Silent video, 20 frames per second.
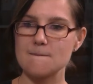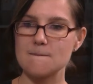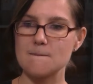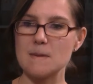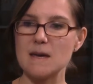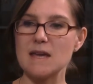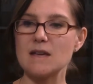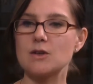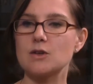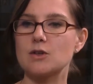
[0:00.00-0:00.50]

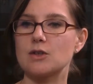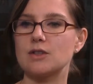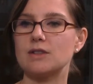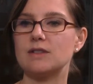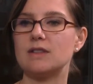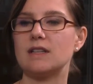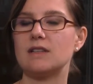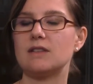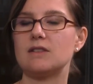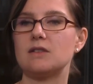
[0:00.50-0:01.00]
Make
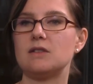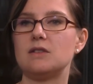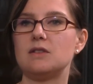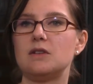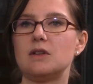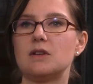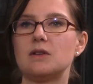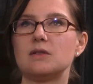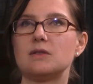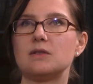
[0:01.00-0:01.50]
sure that you
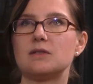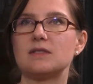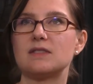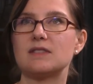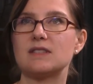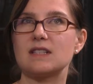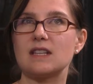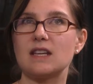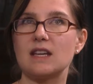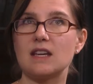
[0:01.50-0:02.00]
don't
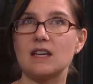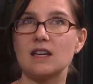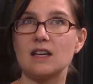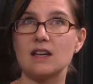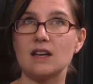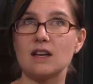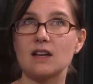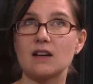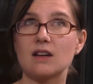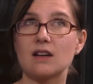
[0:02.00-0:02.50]

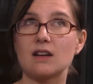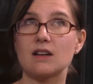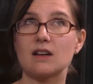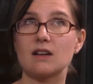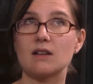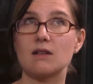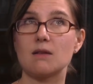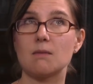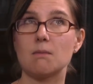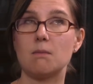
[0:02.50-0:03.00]
see
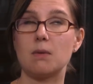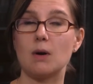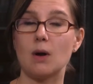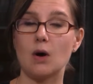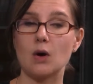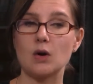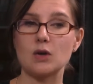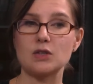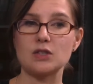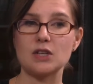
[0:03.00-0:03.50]

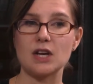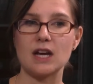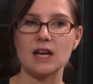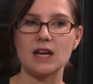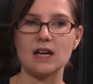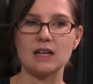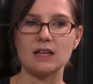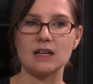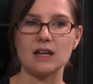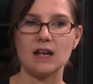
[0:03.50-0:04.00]

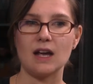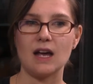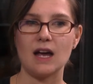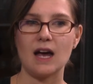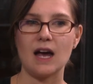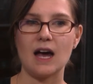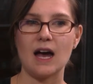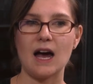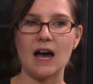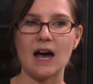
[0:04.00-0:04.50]
blockchain
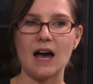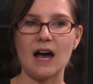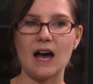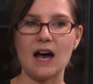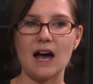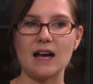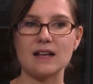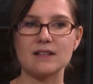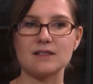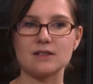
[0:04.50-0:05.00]

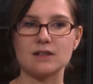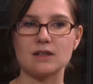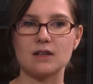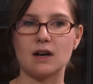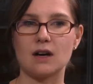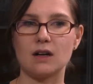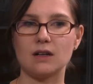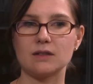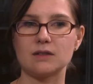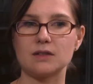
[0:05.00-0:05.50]
as
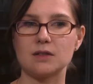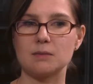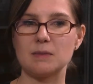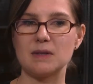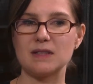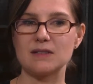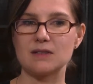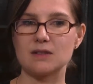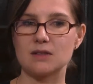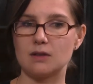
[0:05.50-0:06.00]
your
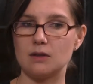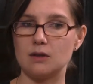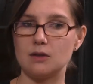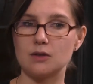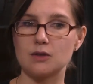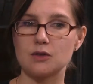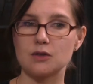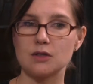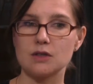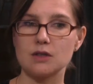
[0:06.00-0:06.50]
ultimate
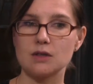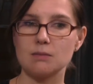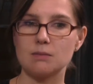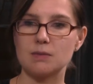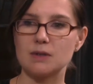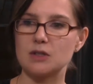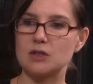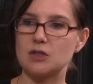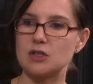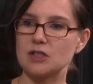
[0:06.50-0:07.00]
solution,
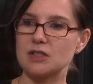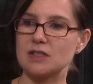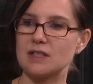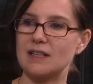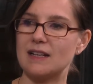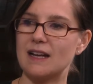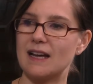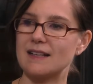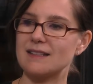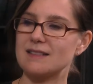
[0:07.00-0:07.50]
but just
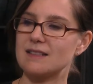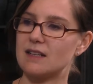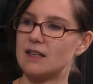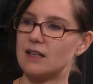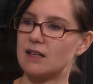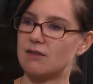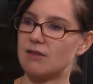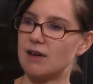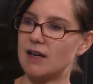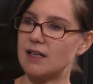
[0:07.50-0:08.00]
an
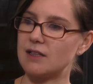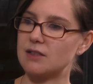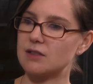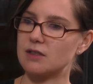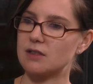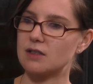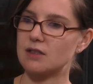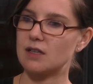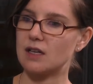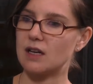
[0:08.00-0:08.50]

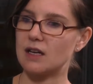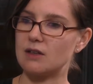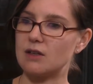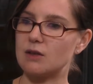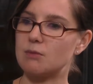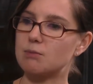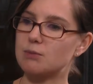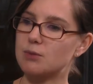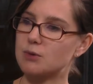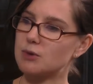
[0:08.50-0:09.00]
accelerator and
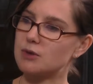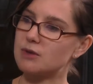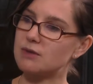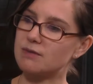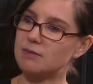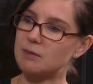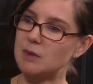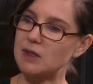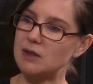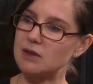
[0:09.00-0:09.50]

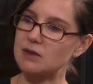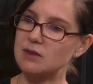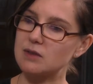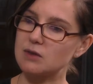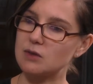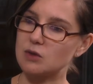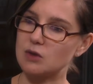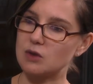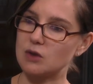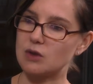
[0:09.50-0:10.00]

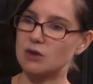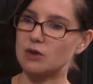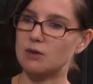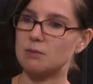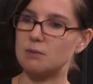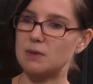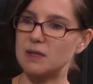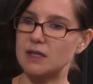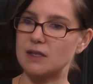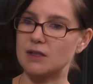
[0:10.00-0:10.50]
improvement to your
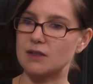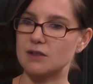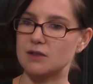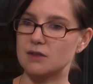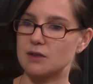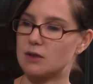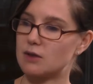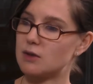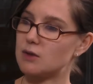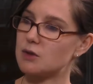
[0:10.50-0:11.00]
bigger
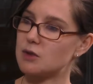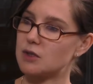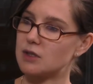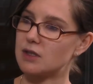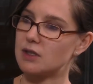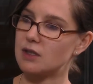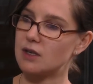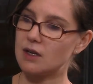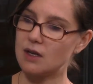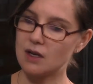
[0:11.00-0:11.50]

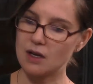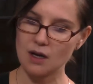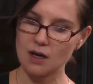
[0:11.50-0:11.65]
solution.